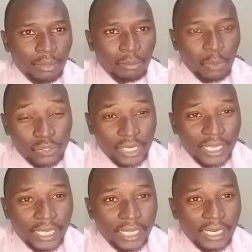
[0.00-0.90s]
most
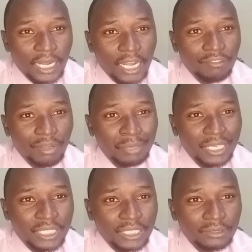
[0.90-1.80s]
likely in a
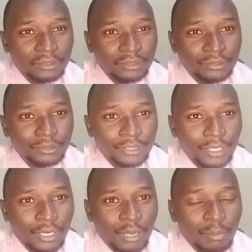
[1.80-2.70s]
government
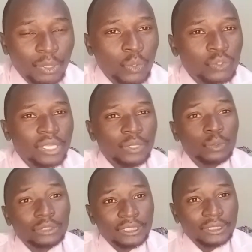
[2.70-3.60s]
because they
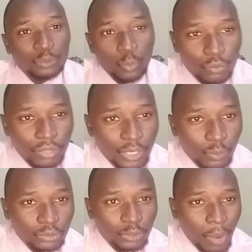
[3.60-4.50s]
looked to they
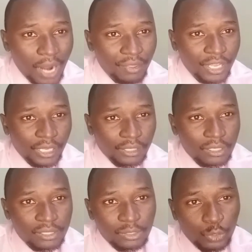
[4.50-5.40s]
looked one thing
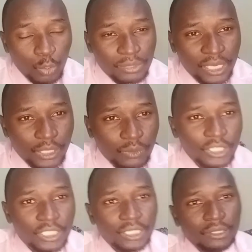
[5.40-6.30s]
job
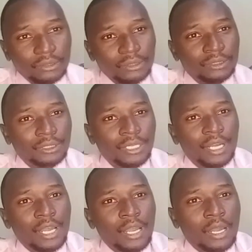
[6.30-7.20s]
security
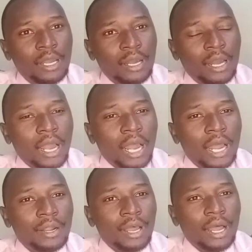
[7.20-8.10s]

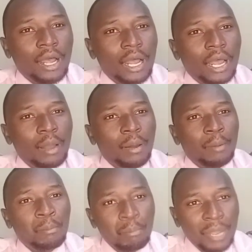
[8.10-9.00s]
and uh,
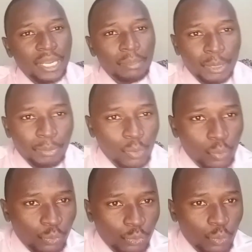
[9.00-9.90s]
many people
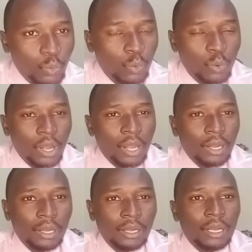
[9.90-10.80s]
could do
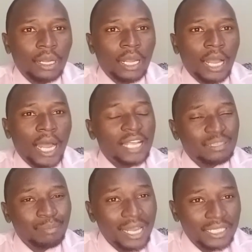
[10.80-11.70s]
as
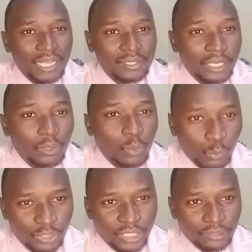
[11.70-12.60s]
much as they could